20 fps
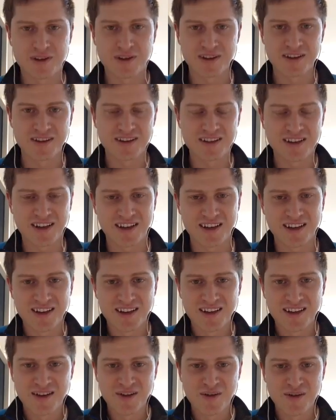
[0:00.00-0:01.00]
and. Uh,
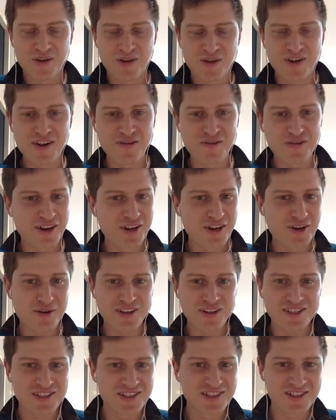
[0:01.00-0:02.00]
were there any funny
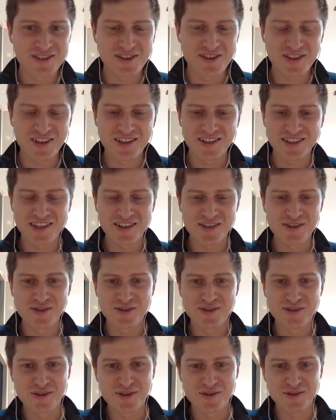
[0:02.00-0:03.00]
questions or things that
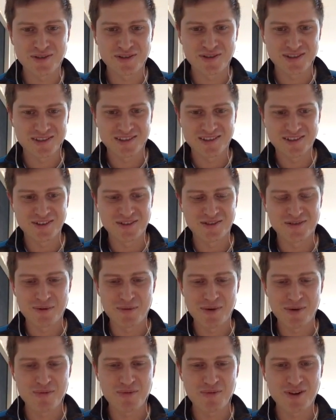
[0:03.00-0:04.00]
you you, know,
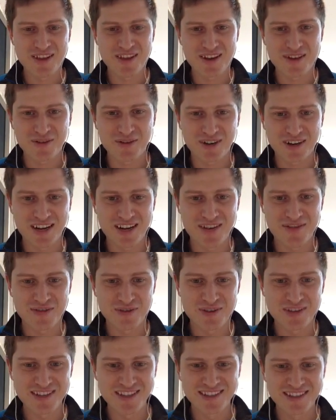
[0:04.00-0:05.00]
remember that were kind of
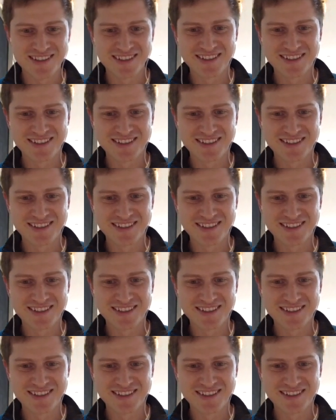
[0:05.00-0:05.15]
unique?